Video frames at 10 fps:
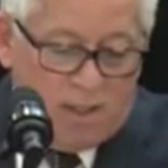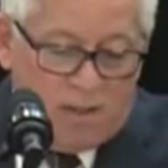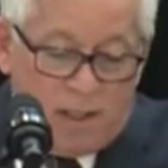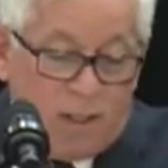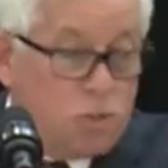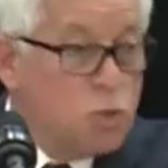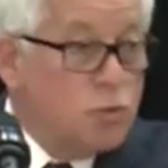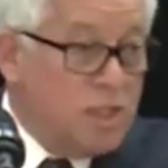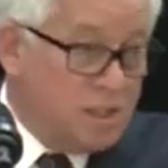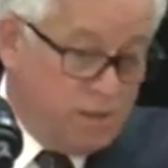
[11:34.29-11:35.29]
that is
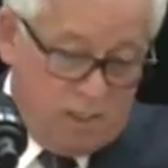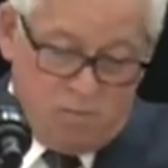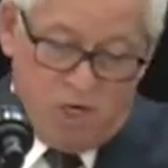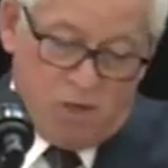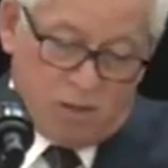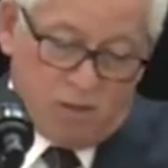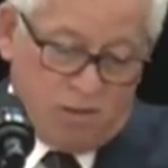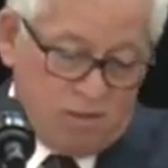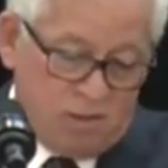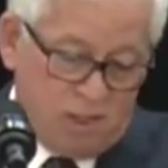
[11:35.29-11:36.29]
uniquely
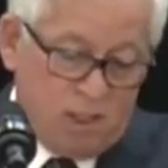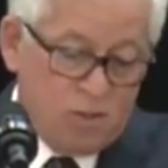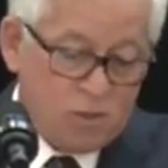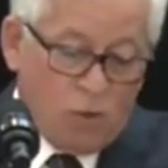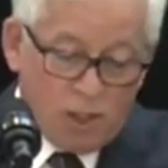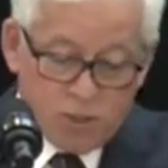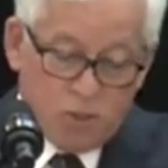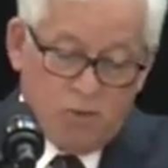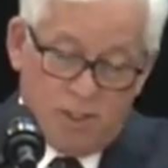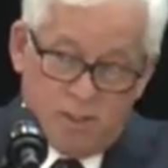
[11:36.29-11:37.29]
American. And it's
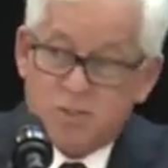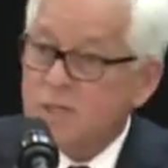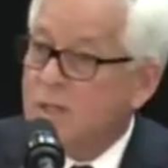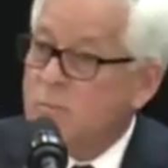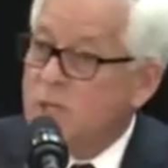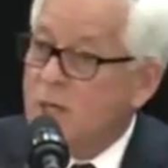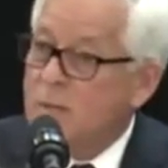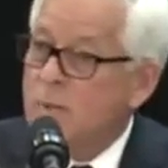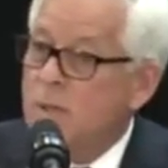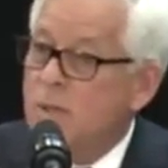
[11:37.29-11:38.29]
also, at the same
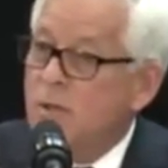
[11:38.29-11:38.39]
time,